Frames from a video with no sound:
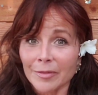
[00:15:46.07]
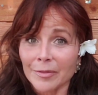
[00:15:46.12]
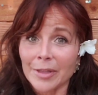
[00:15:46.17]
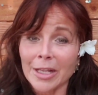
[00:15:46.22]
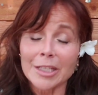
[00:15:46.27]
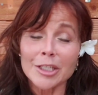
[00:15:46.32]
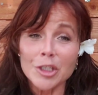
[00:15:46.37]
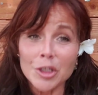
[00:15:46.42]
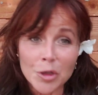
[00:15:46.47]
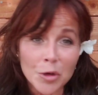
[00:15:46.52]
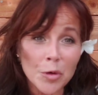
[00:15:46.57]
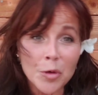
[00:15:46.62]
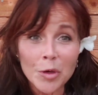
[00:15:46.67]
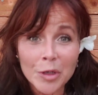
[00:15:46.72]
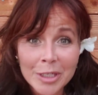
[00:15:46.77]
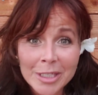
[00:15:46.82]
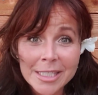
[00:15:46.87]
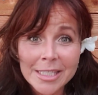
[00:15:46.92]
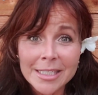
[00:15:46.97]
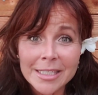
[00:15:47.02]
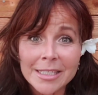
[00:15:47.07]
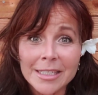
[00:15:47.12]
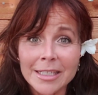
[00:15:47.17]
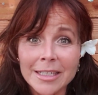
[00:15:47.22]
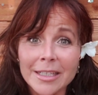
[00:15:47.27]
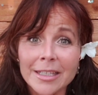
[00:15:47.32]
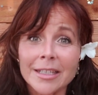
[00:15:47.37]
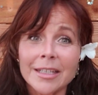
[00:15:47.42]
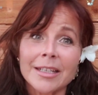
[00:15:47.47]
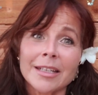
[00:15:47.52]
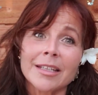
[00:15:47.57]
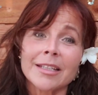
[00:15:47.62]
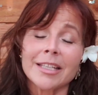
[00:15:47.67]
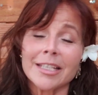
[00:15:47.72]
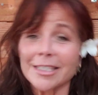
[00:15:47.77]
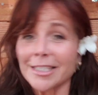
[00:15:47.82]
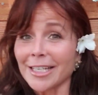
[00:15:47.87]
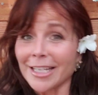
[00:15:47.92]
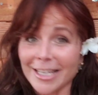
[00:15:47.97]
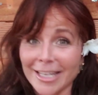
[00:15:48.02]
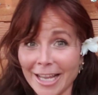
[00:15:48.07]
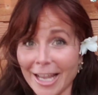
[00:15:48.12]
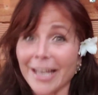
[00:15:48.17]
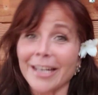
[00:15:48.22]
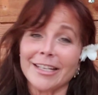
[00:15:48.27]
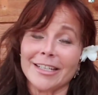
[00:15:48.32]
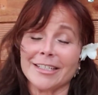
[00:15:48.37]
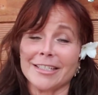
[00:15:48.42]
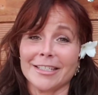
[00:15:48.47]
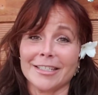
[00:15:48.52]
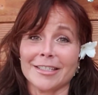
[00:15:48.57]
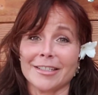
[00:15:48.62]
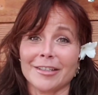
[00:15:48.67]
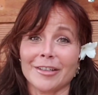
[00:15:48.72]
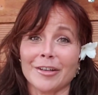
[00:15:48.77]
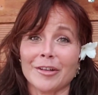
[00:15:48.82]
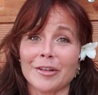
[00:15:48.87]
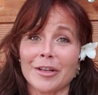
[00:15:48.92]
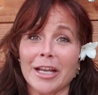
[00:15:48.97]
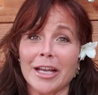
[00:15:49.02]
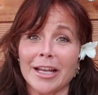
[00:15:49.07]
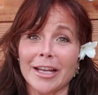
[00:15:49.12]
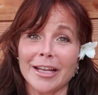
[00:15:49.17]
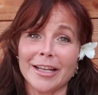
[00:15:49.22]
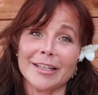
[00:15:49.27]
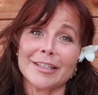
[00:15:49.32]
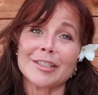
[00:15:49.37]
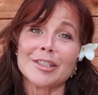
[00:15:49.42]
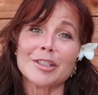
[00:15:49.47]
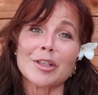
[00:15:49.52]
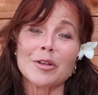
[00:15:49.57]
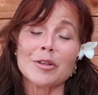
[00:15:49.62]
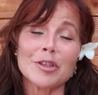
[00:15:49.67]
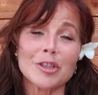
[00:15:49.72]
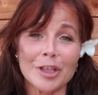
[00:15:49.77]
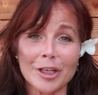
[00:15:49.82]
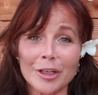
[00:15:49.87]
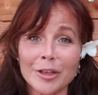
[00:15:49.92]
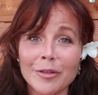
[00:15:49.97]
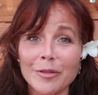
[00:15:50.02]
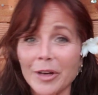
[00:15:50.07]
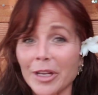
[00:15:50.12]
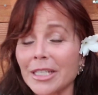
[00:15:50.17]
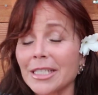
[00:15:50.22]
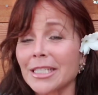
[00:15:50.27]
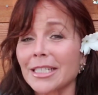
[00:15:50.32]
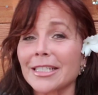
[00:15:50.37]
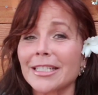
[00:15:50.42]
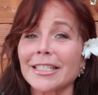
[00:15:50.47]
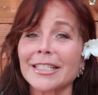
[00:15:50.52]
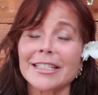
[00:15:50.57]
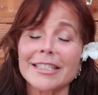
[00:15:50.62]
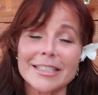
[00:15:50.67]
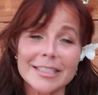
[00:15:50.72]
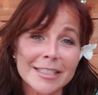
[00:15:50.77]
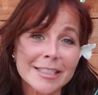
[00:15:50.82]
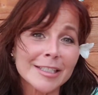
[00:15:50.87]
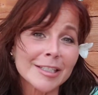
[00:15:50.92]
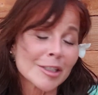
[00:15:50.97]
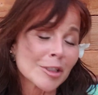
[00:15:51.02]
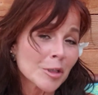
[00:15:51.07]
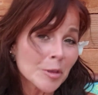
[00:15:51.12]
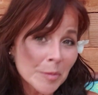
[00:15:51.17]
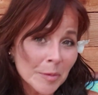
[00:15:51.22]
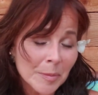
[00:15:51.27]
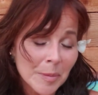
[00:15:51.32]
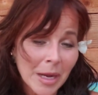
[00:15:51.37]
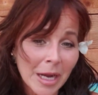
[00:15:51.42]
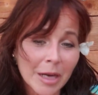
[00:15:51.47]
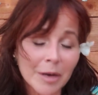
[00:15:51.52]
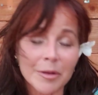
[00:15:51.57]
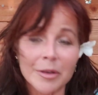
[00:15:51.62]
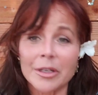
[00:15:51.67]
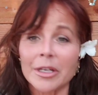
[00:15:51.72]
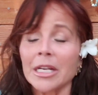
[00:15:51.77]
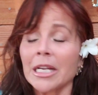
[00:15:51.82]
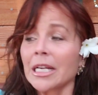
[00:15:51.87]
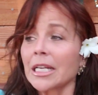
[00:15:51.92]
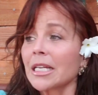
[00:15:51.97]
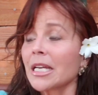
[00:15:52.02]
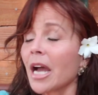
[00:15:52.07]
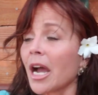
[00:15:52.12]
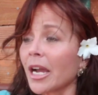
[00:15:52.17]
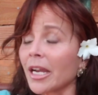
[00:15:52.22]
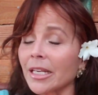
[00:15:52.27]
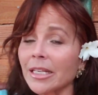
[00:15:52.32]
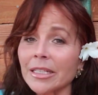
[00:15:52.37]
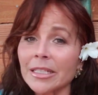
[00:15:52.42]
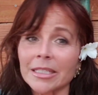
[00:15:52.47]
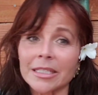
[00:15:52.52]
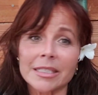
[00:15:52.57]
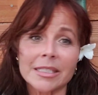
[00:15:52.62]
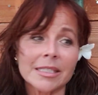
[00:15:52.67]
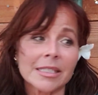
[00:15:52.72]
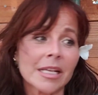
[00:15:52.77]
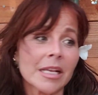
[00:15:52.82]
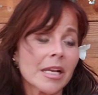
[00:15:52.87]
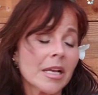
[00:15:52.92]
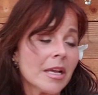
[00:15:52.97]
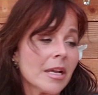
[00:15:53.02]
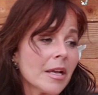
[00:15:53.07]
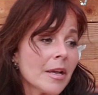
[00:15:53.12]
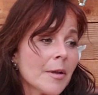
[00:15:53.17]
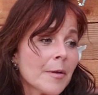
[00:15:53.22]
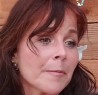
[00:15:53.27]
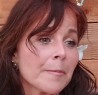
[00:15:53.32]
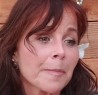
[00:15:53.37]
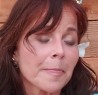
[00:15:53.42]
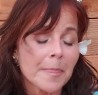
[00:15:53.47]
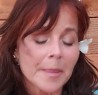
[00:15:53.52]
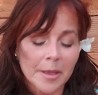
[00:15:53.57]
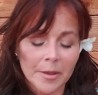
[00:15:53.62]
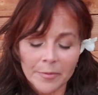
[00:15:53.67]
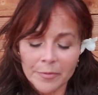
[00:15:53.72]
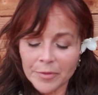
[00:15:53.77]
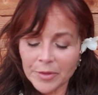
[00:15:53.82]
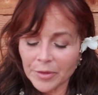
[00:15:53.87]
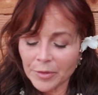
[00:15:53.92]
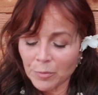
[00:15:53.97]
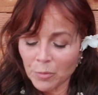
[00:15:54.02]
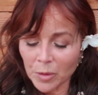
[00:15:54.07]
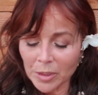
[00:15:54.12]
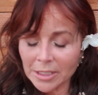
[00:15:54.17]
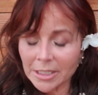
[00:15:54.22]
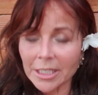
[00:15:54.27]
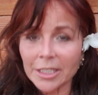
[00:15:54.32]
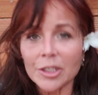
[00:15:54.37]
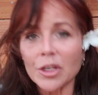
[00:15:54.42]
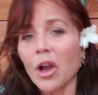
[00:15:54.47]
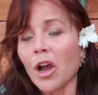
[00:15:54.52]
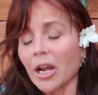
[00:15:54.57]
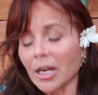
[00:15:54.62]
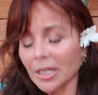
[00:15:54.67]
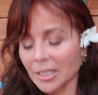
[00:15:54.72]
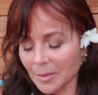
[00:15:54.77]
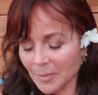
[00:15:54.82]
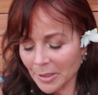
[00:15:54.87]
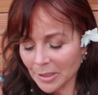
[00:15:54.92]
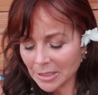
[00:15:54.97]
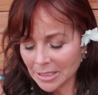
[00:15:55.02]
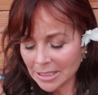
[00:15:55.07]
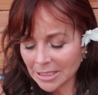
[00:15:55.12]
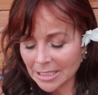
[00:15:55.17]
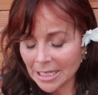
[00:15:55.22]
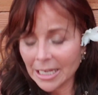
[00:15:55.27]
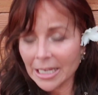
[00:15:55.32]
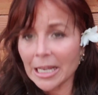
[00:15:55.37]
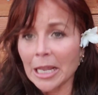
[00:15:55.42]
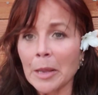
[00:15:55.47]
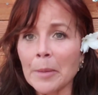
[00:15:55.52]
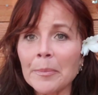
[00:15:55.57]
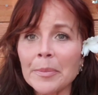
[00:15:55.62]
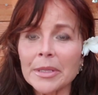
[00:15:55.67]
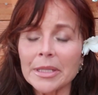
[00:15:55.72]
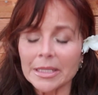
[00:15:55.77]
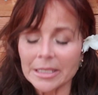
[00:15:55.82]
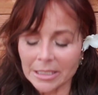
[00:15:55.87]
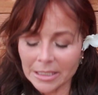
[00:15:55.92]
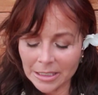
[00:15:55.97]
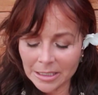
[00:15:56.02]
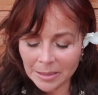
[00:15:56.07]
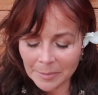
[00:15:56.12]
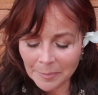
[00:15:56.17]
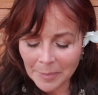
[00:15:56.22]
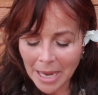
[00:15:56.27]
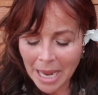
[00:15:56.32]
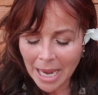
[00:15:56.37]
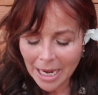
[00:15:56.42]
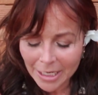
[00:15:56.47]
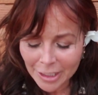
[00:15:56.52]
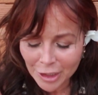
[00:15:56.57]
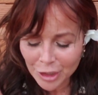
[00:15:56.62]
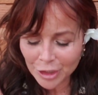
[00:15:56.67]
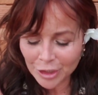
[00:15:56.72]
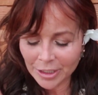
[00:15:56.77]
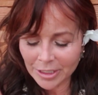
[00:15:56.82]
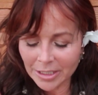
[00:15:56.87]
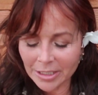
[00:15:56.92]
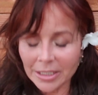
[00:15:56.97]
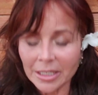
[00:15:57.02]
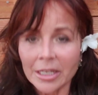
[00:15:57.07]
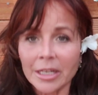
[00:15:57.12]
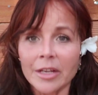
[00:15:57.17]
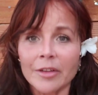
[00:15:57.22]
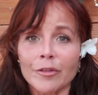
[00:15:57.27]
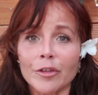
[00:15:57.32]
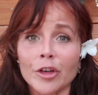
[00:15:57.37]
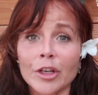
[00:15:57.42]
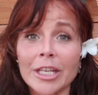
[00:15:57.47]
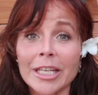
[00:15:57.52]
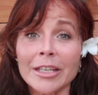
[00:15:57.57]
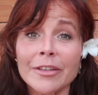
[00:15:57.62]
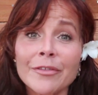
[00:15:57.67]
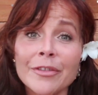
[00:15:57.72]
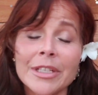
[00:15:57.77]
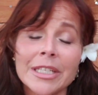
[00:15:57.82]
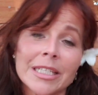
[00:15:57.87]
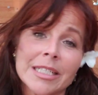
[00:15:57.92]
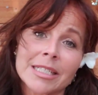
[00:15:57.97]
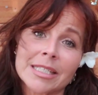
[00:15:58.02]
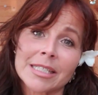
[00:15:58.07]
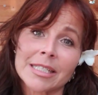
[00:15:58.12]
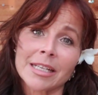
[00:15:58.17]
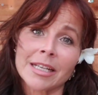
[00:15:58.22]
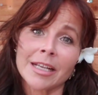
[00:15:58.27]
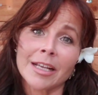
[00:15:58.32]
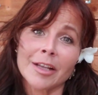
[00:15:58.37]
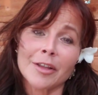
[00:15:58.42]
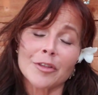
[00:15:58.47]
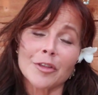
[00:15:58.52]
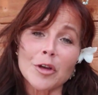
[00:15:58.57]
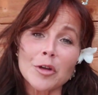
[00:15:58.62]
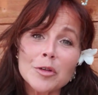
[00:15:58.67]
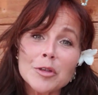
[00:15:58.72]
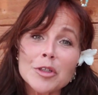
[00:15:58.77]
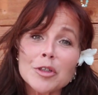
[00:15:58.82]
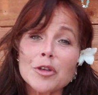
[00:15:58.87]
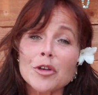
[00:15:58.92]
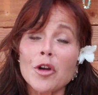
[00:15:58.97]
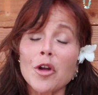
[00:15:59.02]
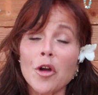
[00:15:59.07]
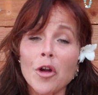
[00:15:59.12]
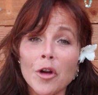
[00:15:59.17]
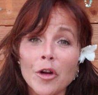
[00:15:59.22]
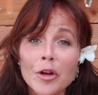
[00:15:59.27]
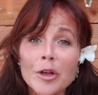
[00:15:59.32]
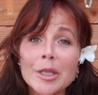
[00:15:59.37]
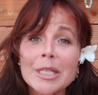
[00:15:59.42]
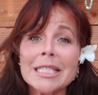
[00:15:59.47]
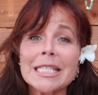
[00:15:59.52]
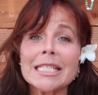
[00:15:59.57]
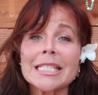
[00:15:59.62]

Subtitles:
that's yours than to get it. Okay? So generosity is a superpower. Kindness, the ones I talked about today, empathy, compassion, forgiveness, those are hard